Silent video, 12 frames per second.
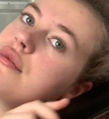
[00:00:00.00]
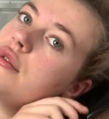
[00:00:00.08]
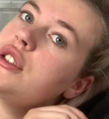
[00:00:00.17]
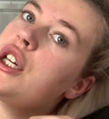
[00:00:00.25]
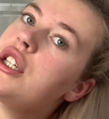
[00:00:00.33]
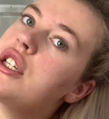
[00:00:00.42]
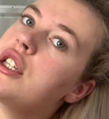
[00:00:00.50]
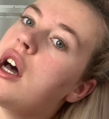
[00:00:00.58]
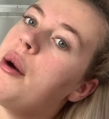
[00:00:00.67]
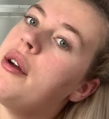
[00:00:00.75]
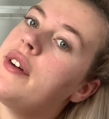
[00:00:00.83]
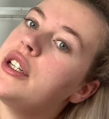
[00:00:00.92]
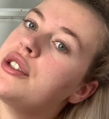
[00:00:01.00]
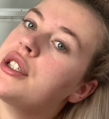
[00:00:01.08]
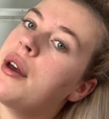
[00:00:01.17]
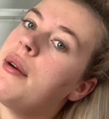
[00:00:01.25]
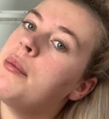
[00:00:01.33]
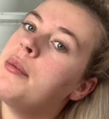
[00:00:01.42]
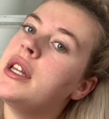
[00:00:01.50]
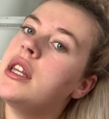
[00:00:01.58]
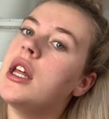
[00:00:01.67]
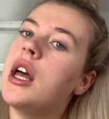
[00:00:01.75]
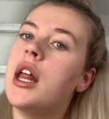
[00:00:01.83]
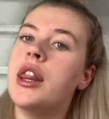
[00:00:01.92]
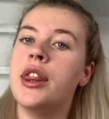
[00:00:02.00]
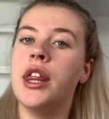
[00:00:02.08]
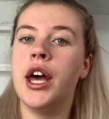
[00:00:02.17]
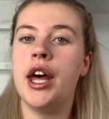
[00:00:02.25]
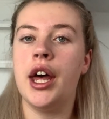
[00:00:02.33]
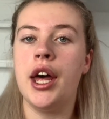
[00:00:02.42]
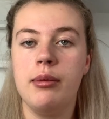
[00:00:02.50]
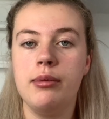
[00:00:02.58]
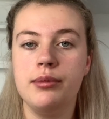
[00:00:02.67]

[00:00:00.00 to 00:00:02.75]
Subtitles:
So to start with, I just go in with the,